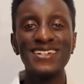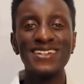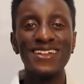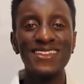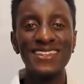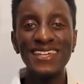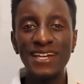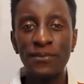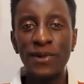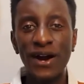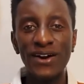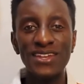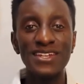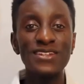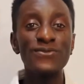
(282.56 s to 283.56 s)
think
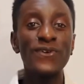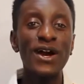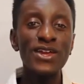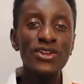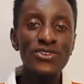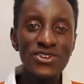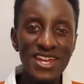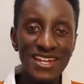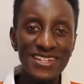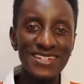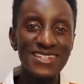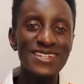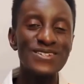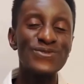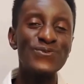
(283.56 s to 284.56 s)
about it. If I created
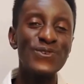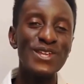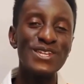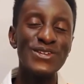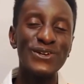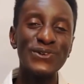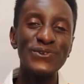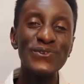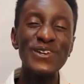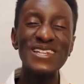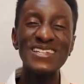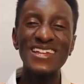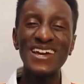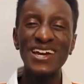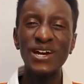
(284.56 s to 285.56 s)
this video
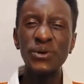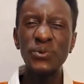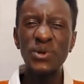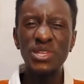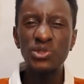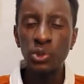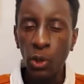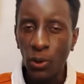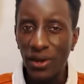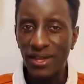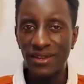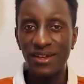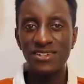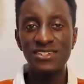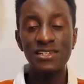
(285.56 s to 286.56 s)
with no
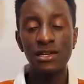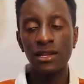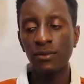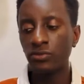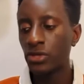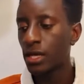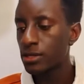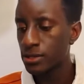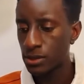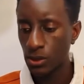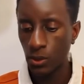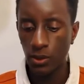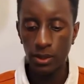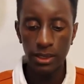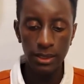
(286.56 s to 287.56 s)
energy and I'm just
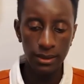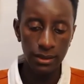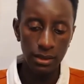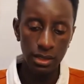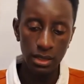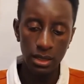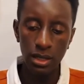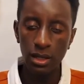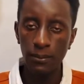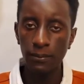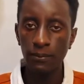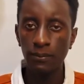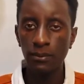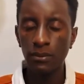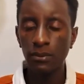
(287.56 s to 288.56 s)
talking and
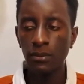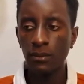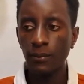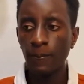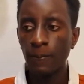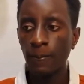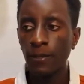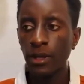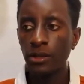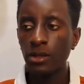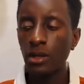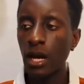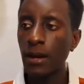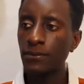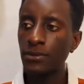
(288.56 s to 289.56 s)
I'm
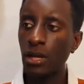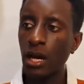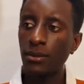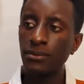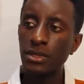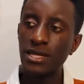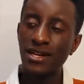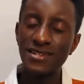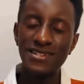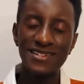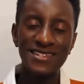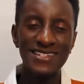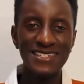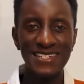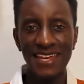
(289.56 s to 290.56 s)
just
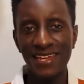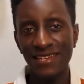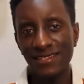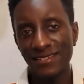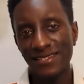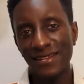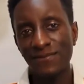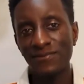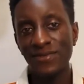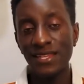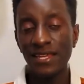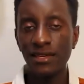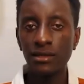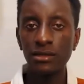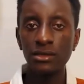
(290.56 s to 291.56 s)
saying some
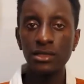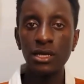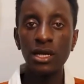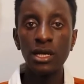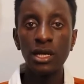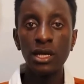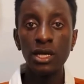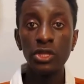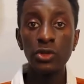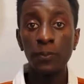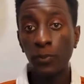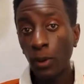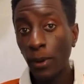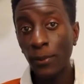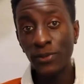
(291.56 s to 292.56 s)
things, you
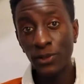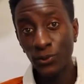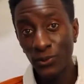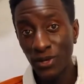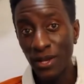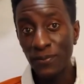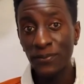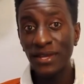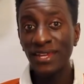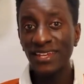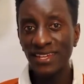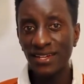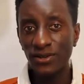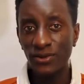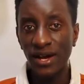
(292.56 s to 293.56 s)
probably wouldn't be
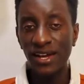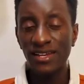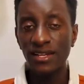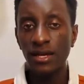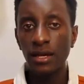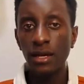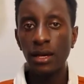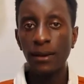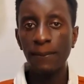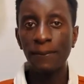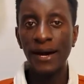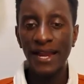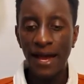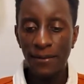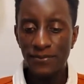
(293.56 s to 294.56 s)
here, right?
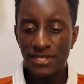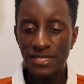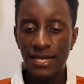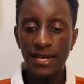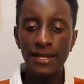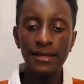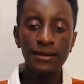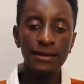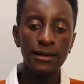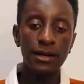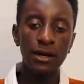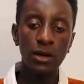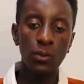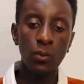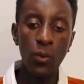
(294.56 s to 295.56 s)
But I'm saying
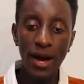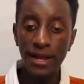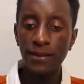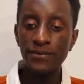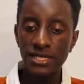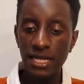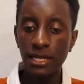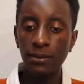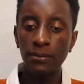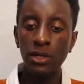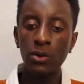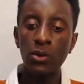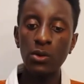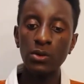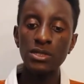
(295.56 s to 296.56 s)
what I'm saying
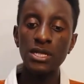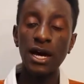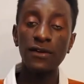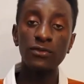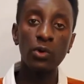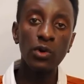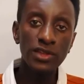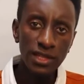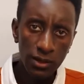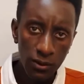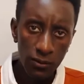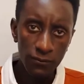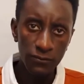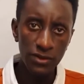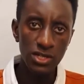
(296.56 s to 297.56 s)
because I've got the
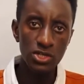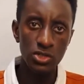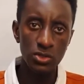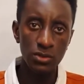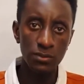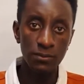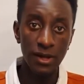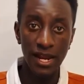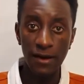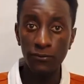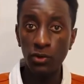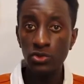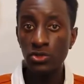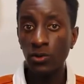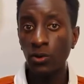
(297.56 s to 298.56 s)
conviction, but I've
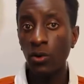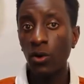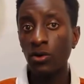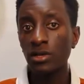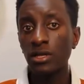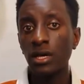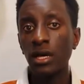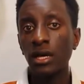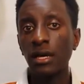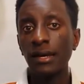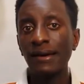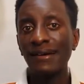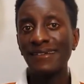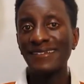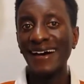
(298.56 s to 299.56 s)
also got
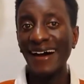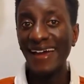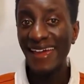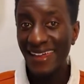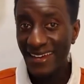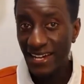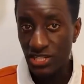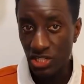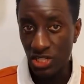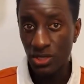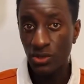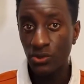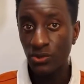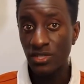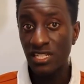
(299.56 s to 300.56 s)
the energy
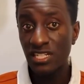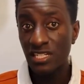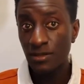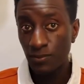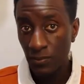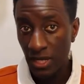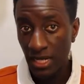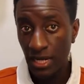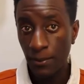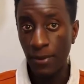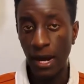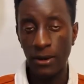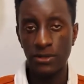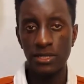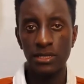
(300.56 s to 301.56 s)
to speak
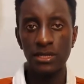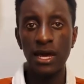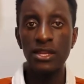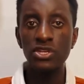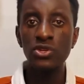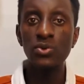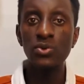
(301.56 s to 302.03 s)
about it, and you